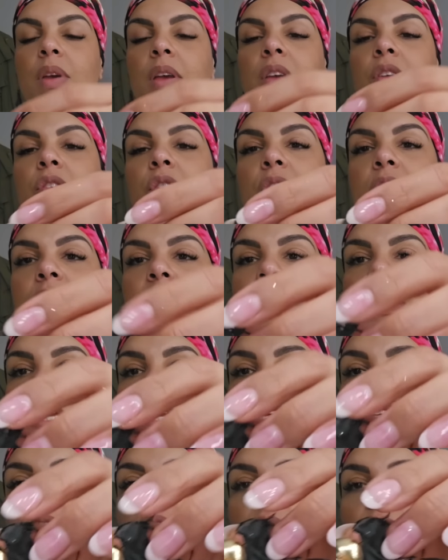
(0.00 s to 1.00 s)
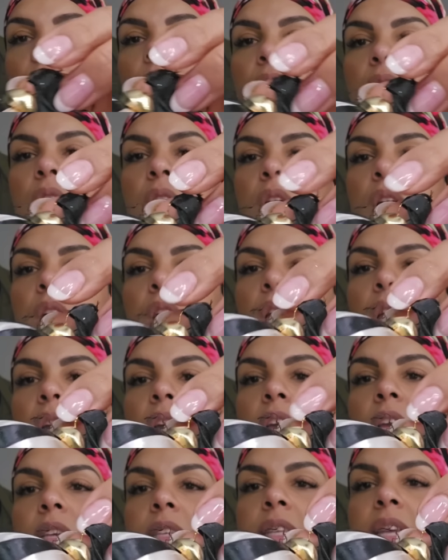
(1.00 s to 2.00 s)
As you can see, it's got,
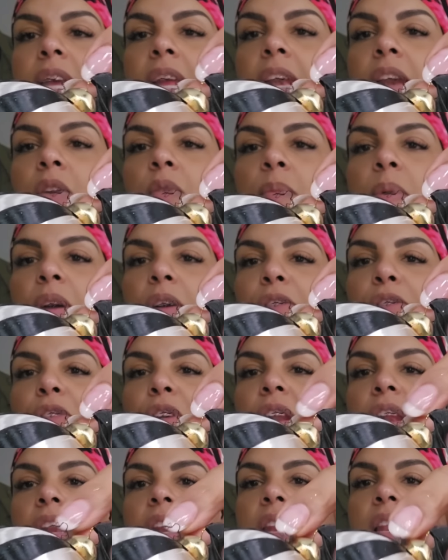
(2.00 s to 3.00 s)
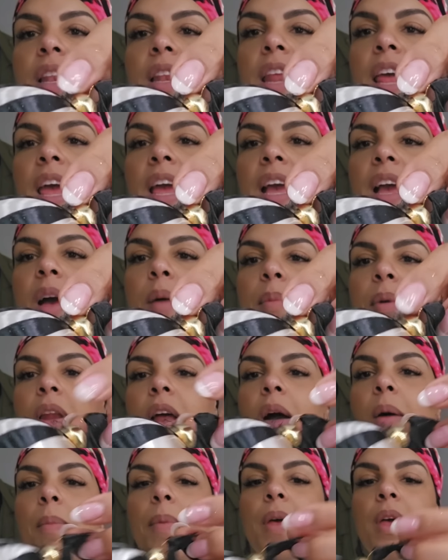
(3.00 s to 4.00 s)
can you see a little bit of thread there coming
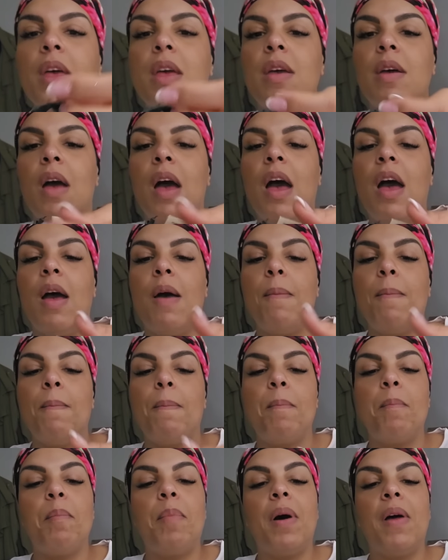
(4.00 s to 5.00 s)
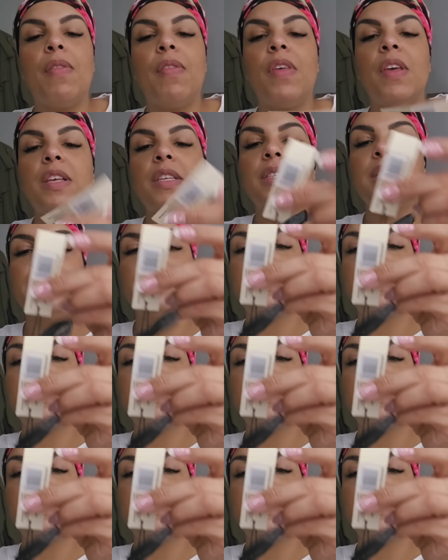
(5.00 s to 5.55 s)
up? But this,